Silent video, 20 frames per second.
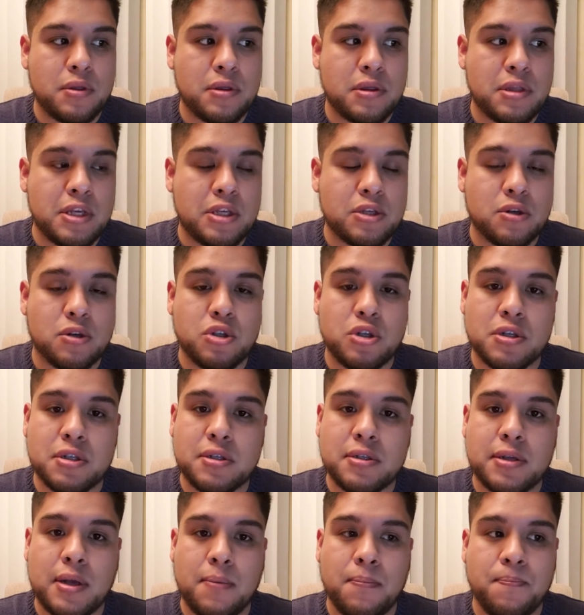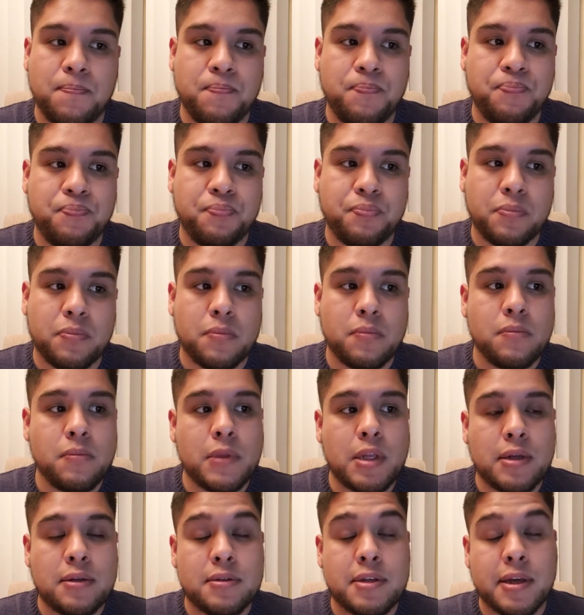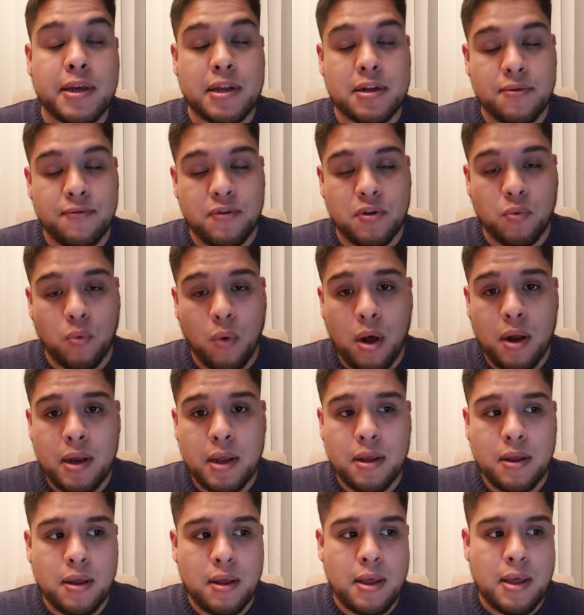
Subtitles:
these are just some, take it if you want it,